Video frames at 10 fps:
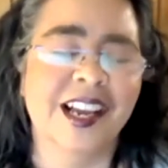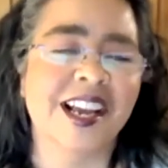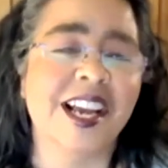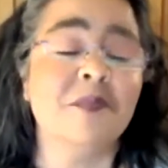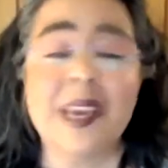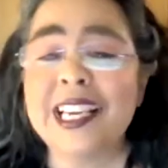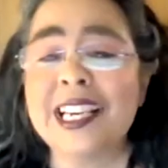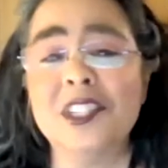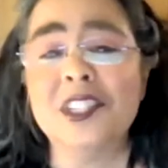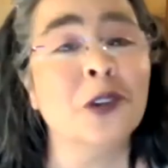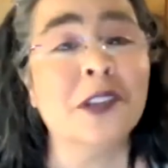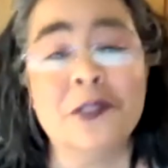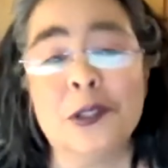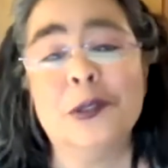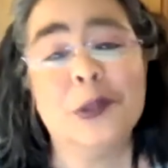And making a
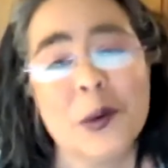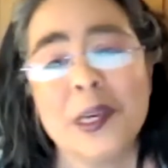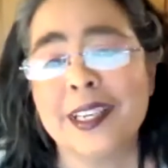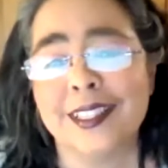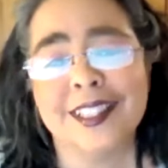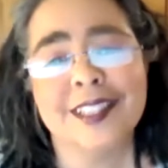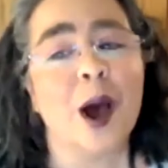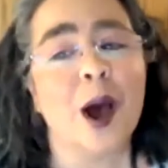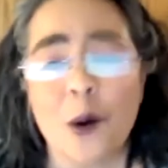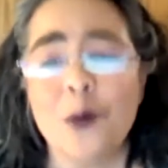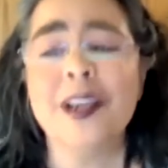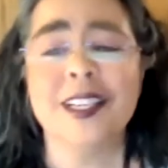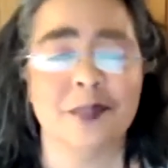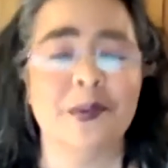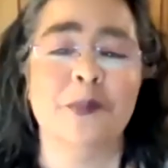joyful noise has
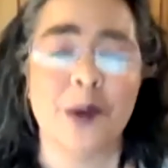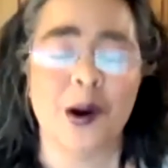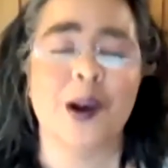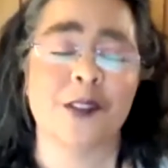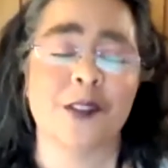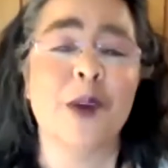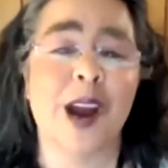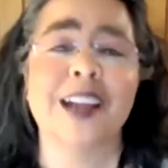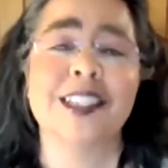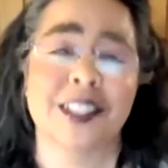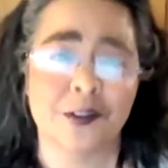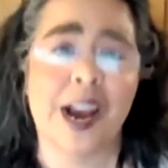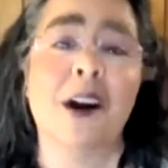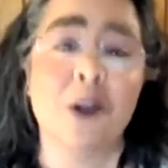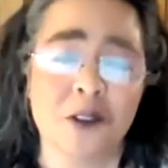always been part of the practice of
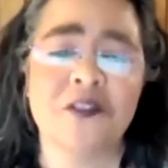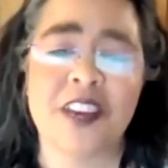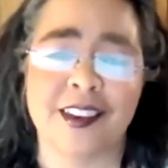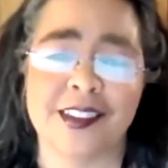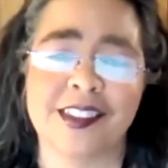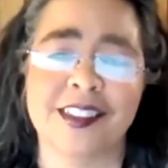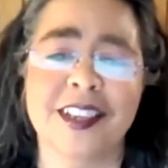our faith.